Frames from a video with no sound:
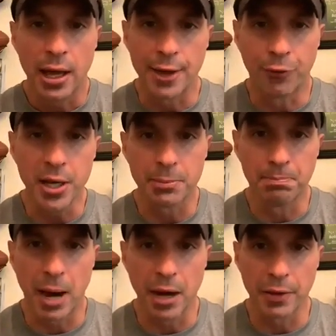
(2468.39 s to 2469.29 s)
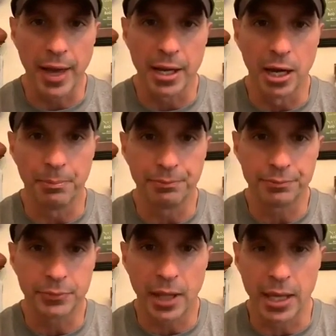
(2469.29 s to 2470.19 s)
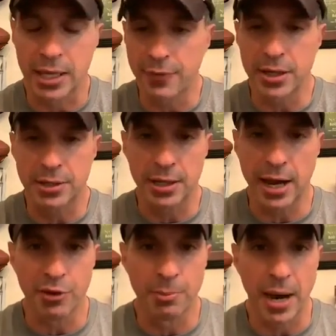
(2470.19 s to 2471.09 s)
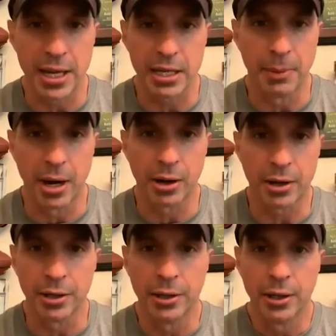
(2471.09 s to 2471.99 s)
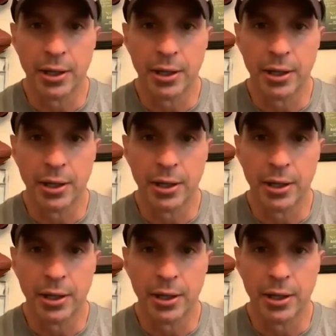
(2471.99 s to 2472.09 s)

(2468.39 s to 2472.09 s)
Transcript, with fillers: if we could bottle that up and give it to everybody in America,